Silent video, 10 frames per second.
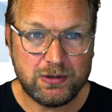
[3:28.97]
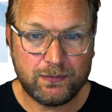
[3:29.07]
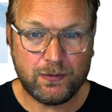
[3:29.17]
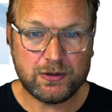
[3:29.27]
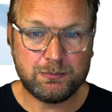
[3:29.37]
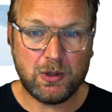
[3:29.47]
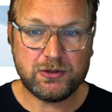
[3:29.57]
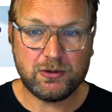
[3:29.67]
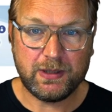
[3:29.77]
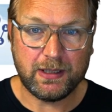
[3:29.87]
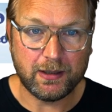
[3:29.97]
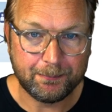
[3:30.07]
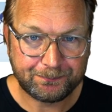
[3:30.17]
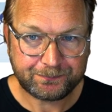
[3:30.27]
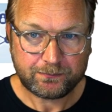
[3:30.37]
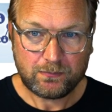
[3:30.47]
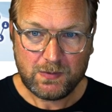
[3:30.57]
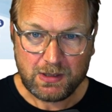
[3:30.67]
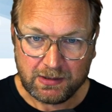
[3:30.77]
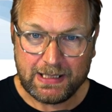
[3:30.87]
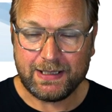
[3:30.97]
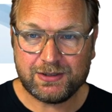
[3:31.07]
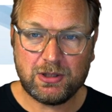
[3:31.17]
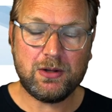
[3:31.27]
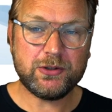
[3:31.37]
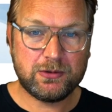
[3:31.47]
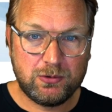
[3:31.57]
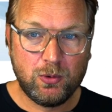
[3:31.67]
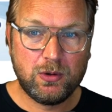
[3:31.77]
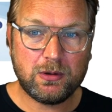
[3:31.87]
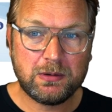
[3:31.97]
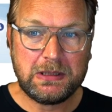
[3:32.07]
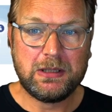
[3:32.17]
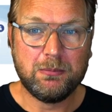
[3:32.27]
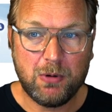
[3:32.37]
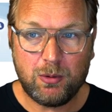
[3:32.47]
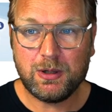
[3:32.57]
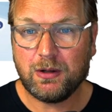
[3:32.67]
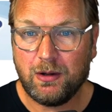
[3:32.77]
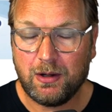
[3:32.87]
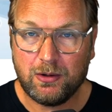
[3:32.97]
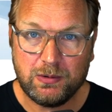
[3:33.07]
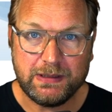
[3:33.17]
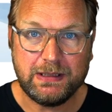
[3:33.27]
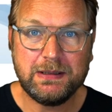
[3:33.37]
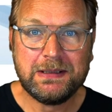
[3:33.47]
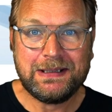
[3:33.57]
the first module here. Yeah, it's called Google Mobile Call Only.